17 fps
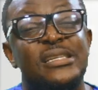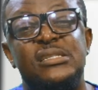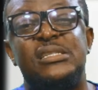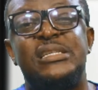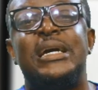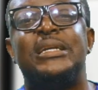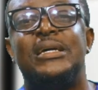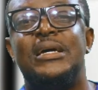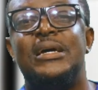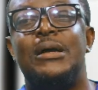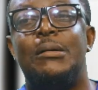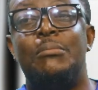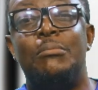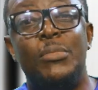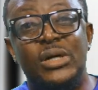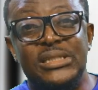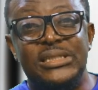Instead,
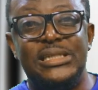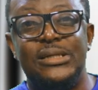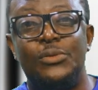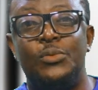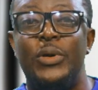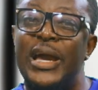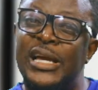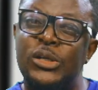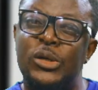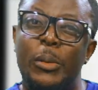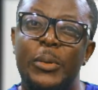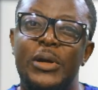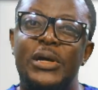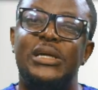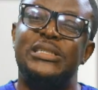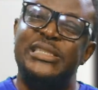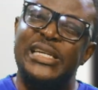money will end up
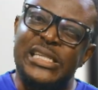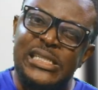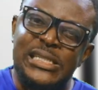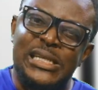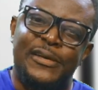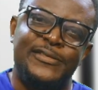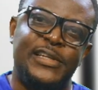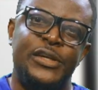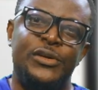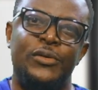chasing after